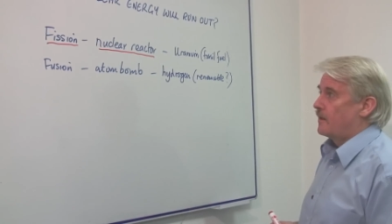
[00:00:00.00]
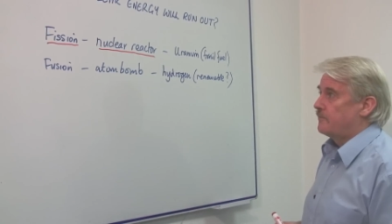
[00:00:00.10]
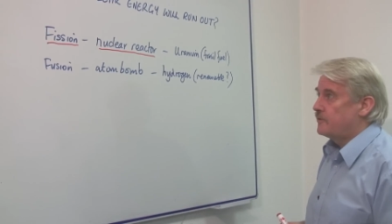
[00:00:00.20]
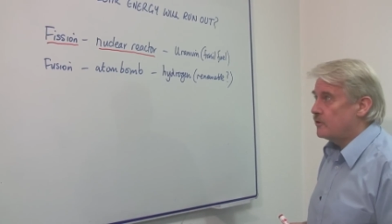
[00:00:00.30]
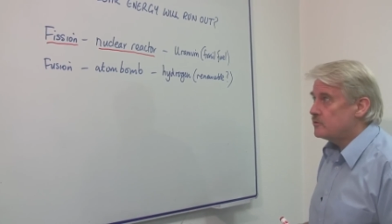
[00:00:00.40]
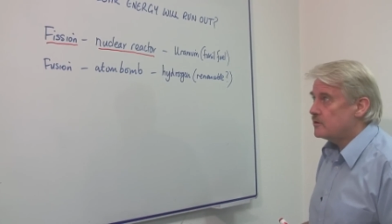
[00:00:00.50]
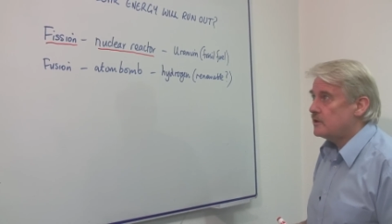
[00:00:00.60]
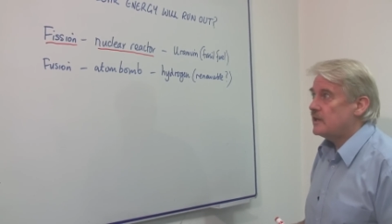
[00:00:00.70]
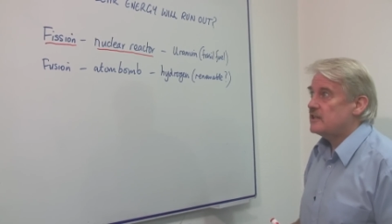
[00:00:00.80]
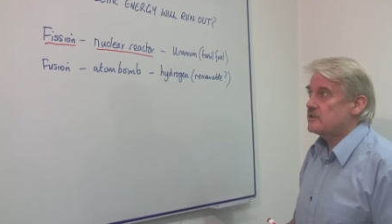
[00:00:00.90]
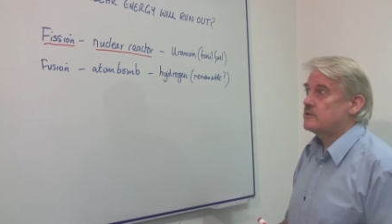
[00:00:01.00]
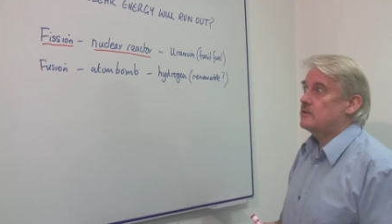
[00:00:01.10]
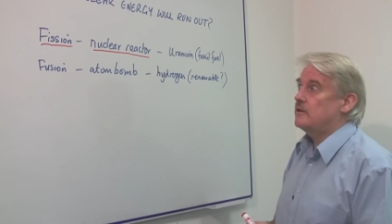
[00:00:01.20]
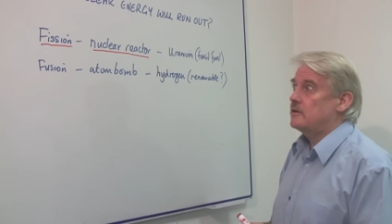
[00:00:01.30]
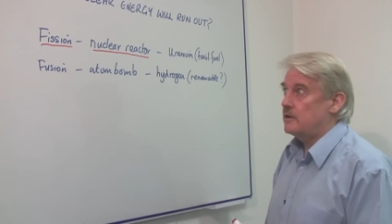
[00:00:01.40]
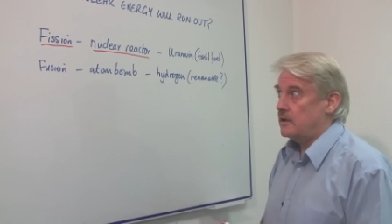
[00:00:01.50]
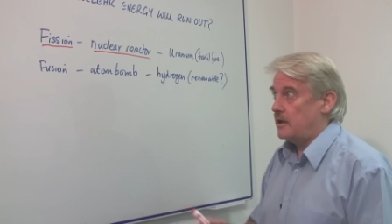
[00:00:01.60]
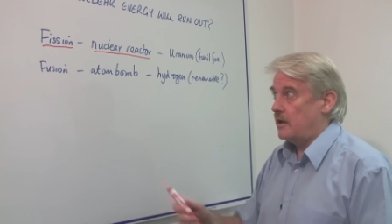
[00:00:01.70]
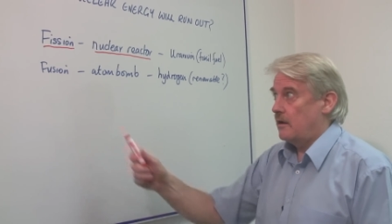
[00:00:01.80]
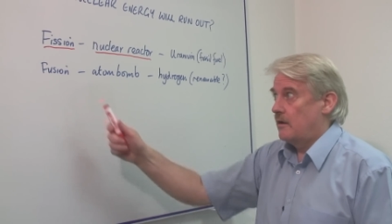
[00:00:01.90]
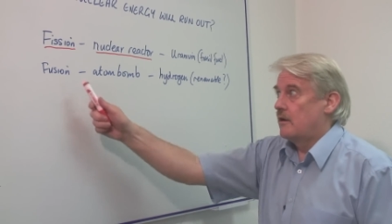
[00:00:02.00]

Fusion is certainly